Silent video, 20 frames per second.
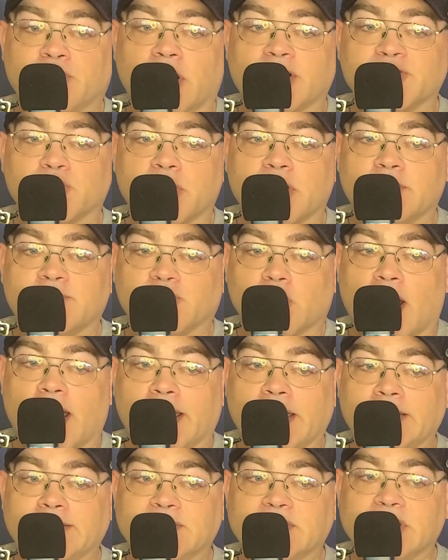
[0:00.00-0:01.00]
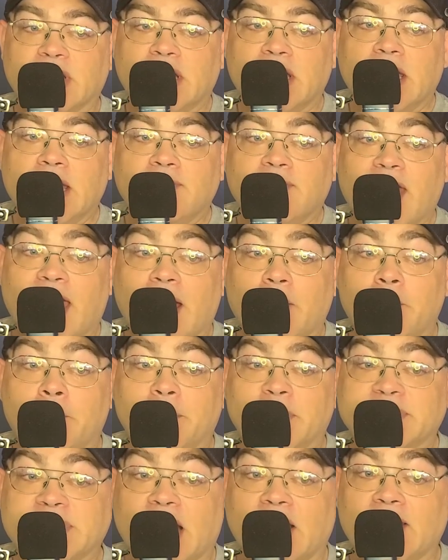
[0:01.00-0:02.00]
Treasury of Dragons. They have
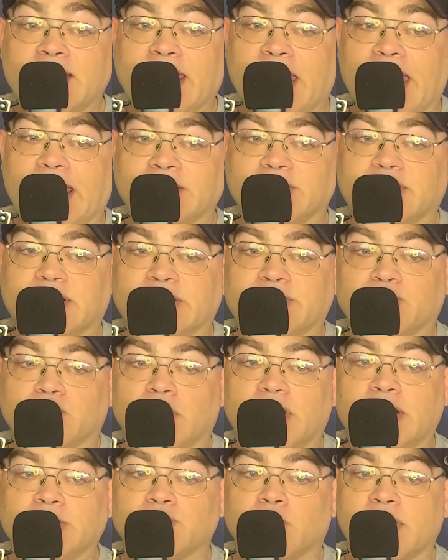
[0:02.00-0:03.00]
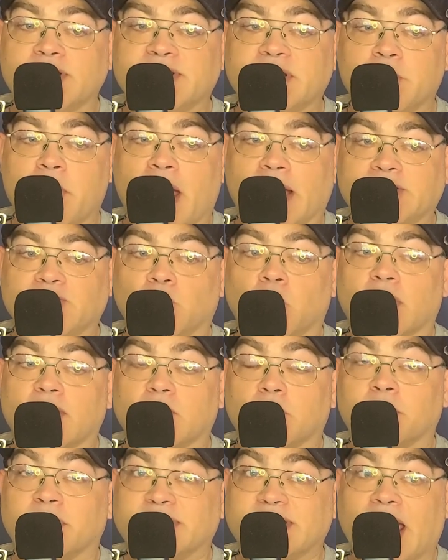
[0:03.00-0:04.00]
metallic ancestry tracing back to one
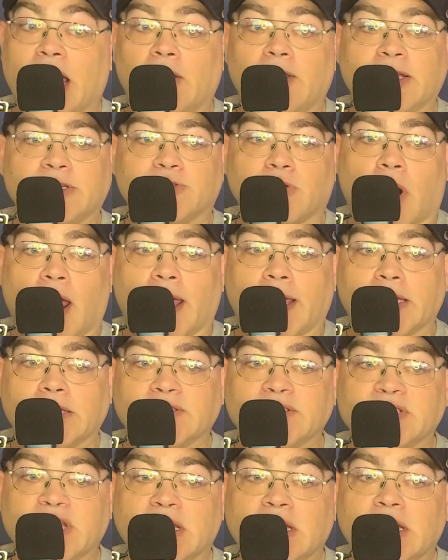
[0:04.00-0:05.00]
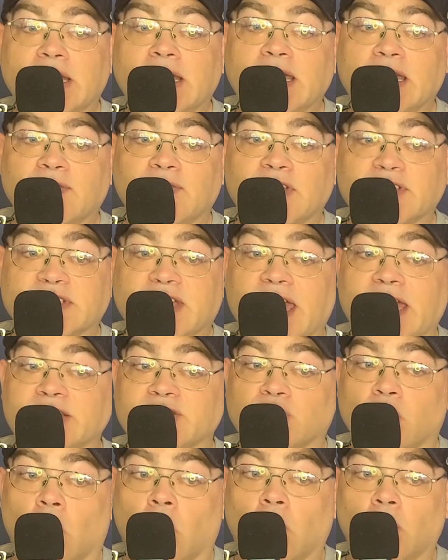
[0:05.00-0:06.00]
of the metallic dragons, in this case
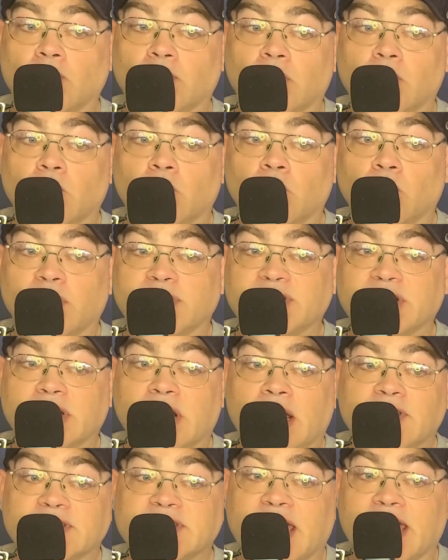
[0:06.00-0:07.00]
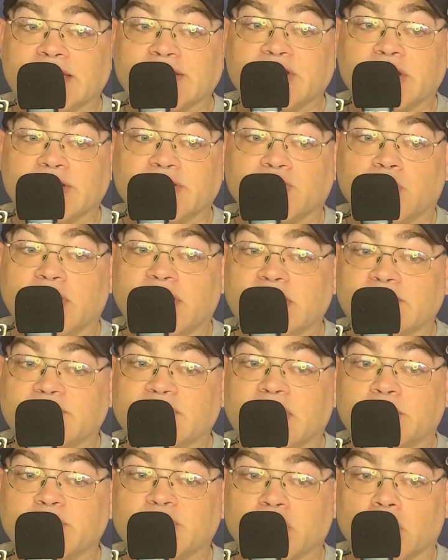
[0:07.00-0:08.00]
gold, which this ancestry gives
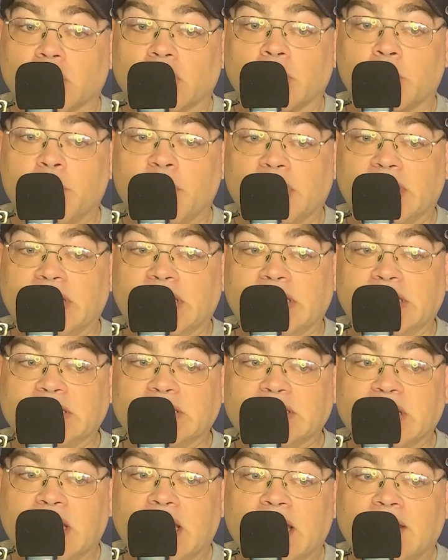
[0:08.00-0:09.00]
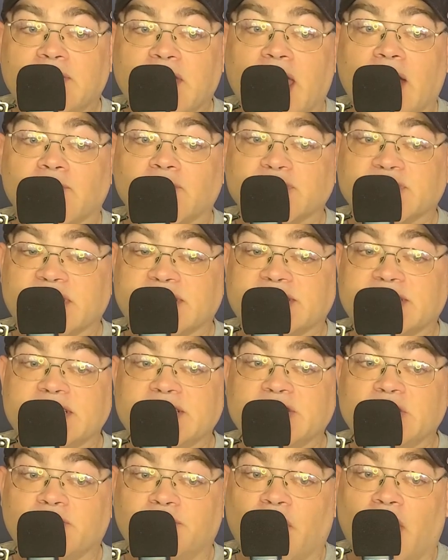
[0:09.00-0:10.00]
them certain abilities. They have
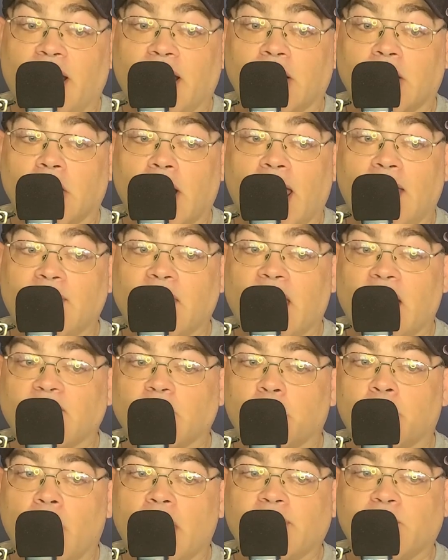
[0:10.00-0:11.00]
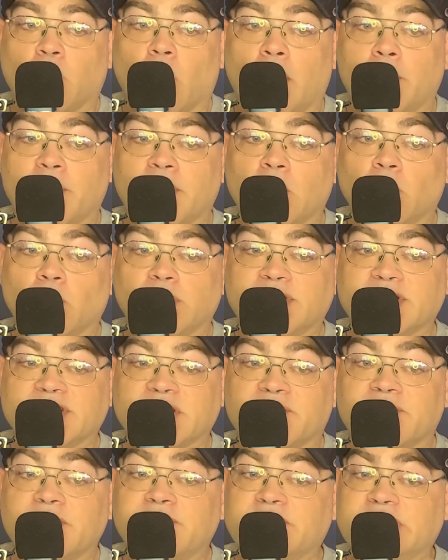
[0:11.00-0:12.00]
resistance to fire, and they have a breath weapon, which is
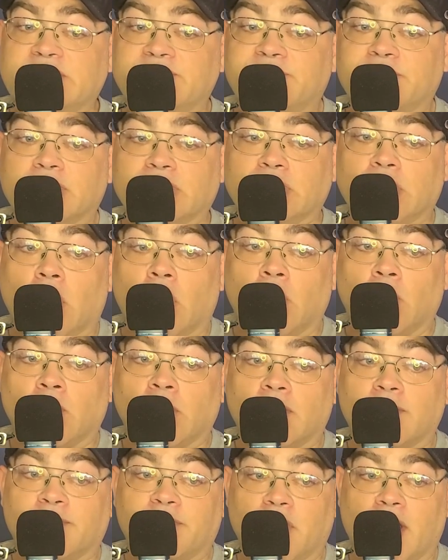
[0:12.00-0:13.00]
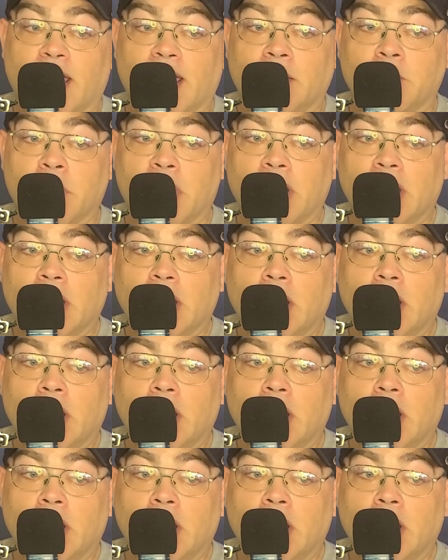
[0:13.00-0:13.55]
a 15-foot cone of flame.